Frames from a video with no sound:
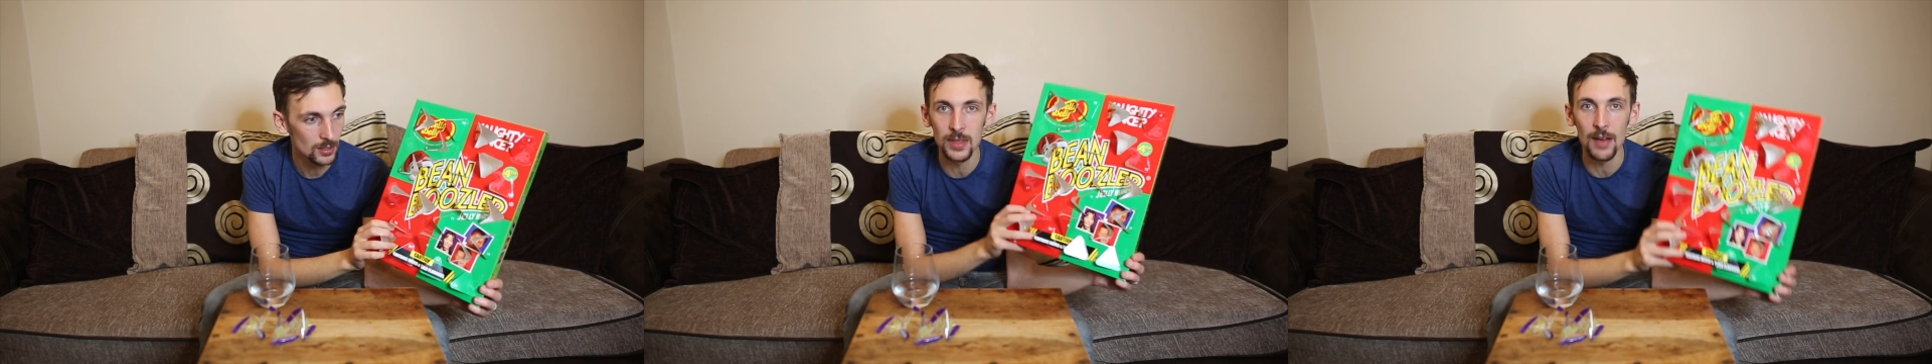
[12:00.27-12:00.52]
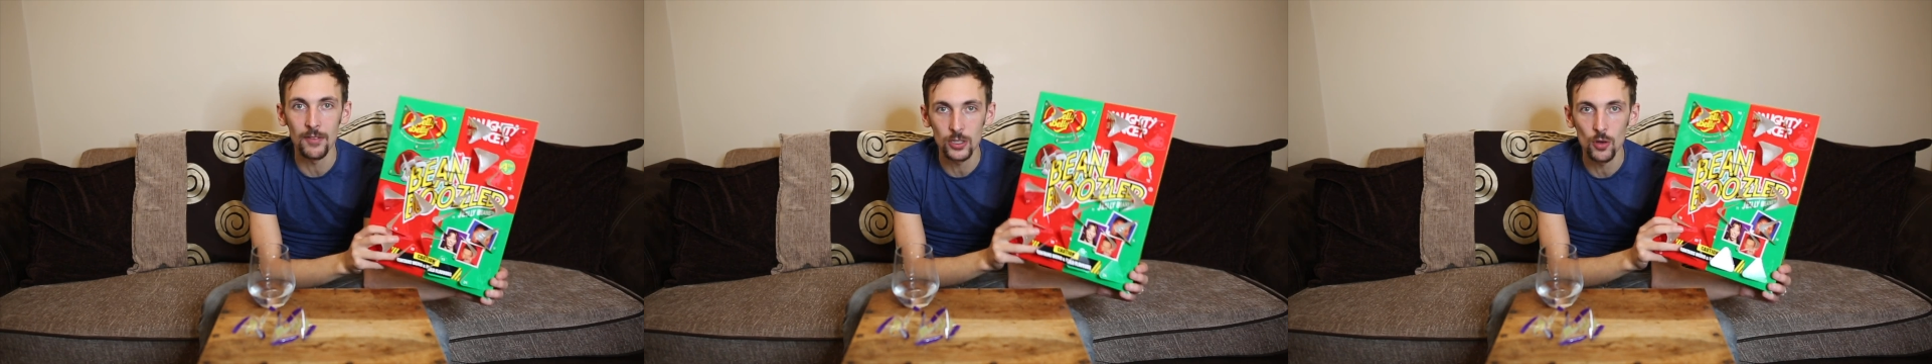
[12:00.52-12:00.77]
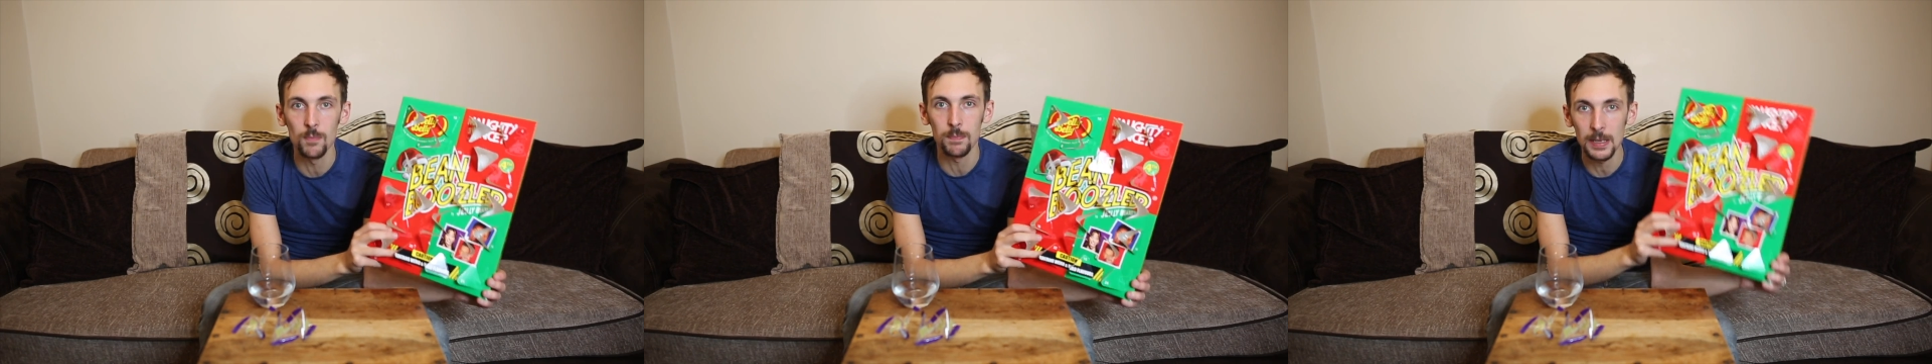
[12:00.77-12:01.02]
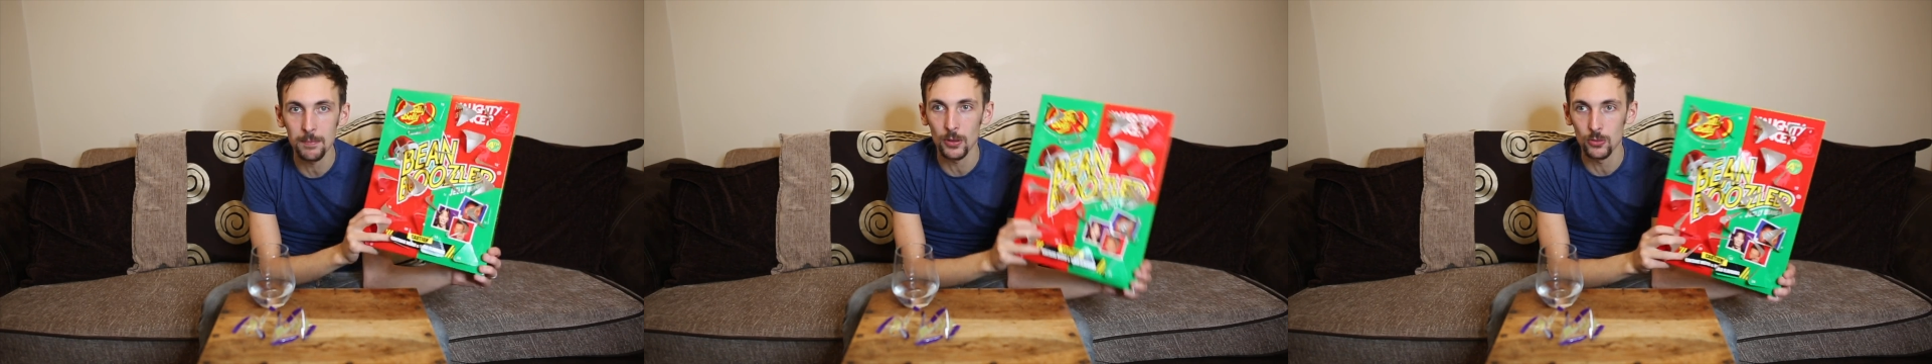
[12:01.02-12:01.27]
Never doing
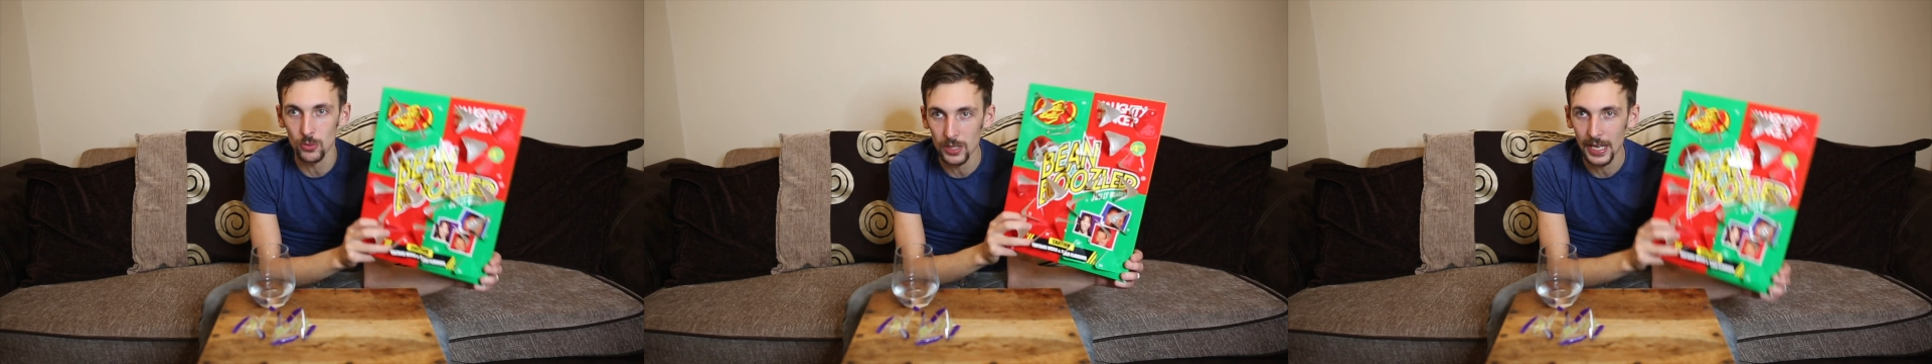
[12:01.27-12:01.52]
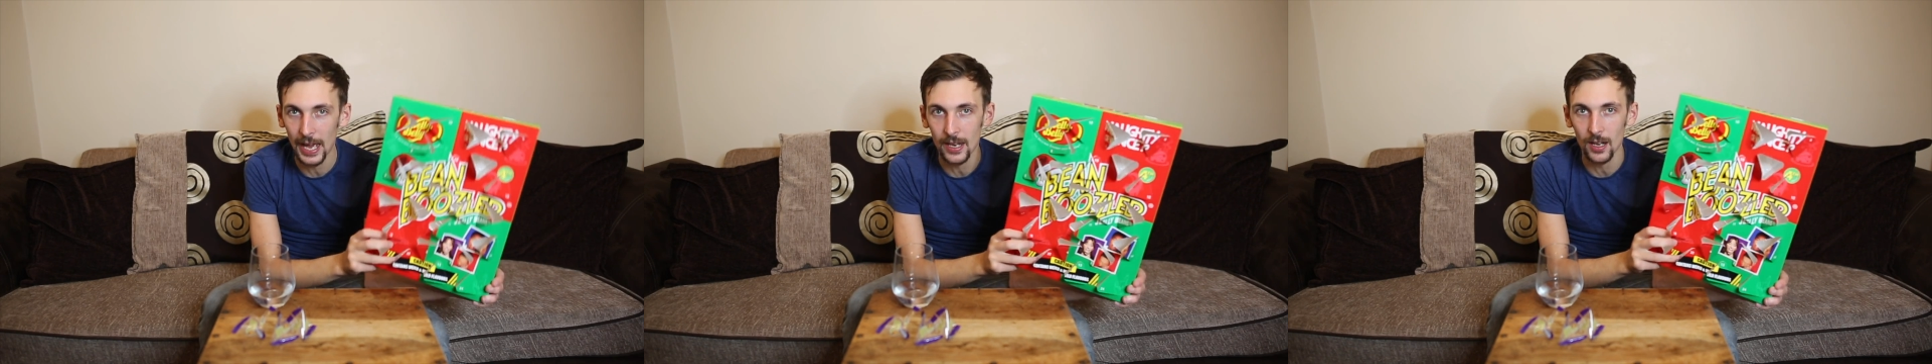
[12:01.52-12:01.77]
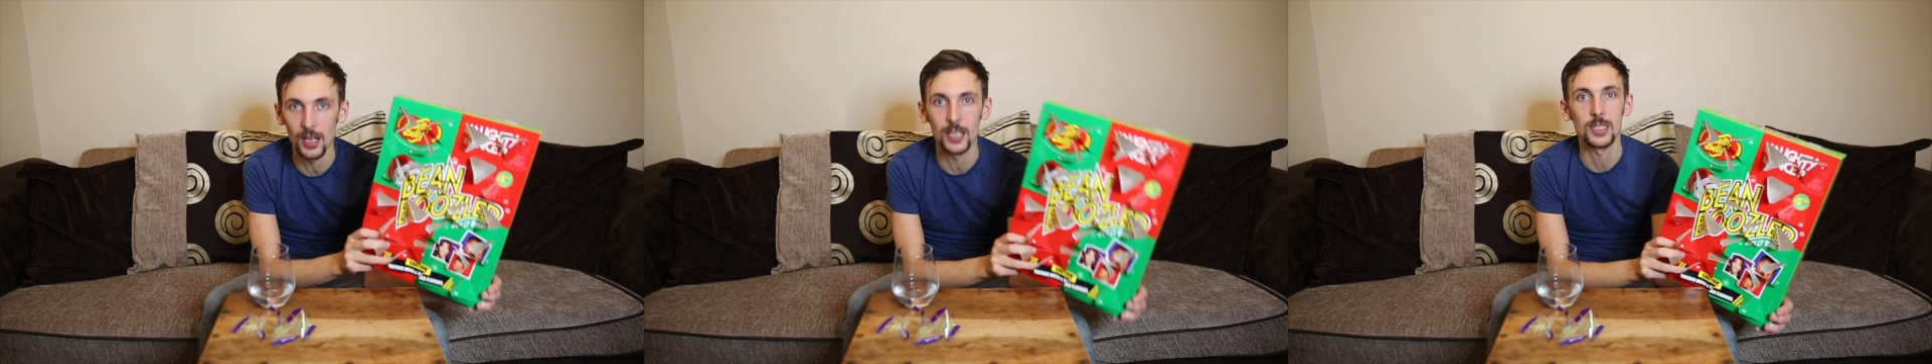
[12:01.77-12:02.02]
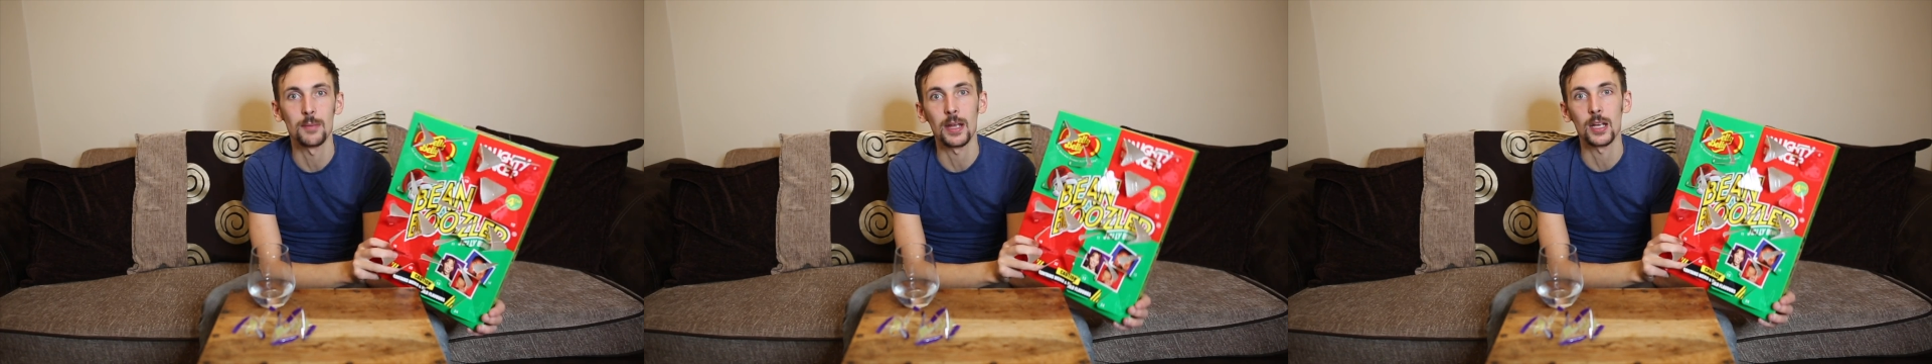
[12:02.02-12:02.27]
Bean Boozled again
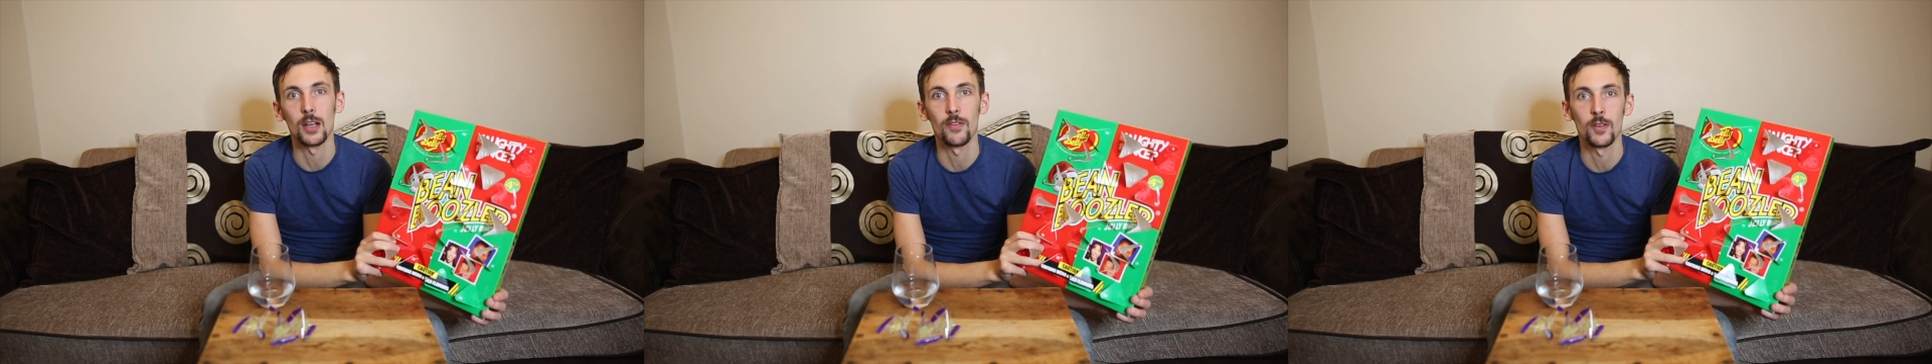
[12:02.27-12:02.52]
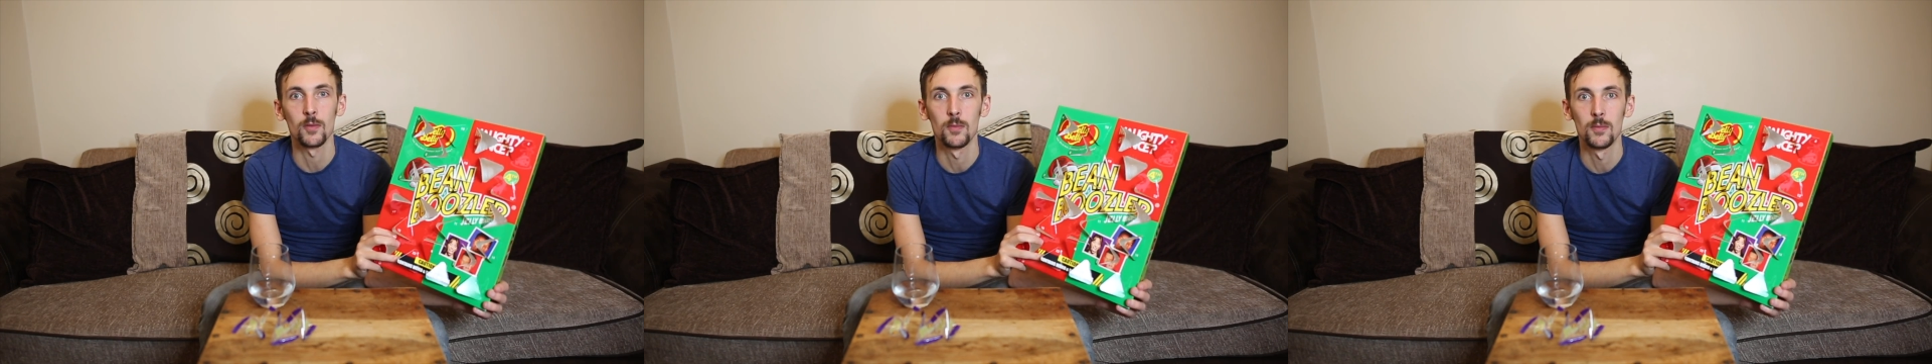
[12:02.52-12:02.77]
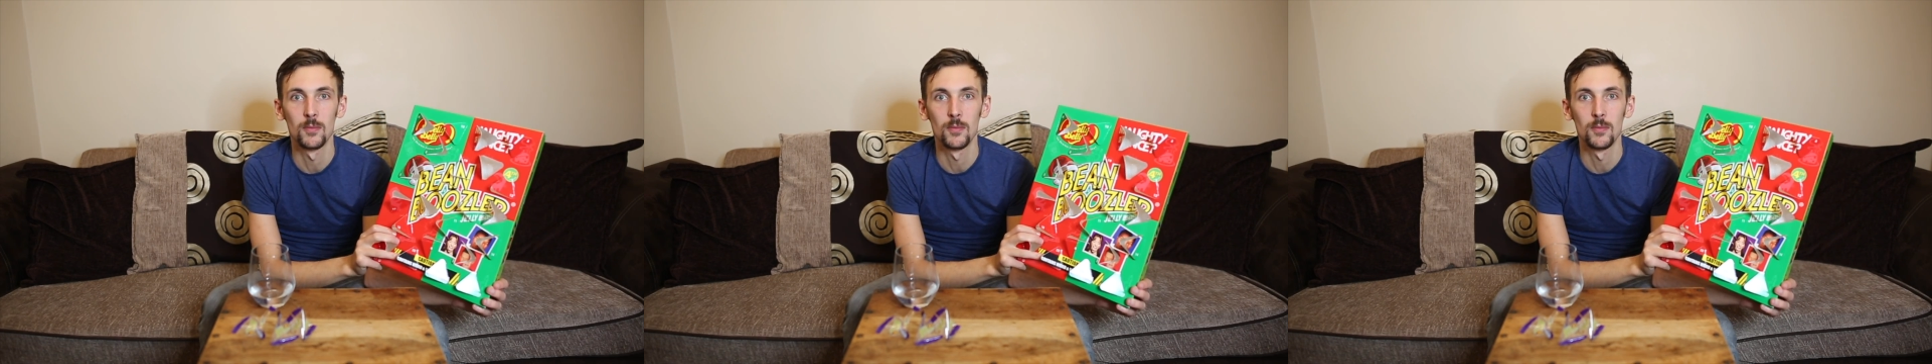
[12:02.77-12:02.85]
unless they make another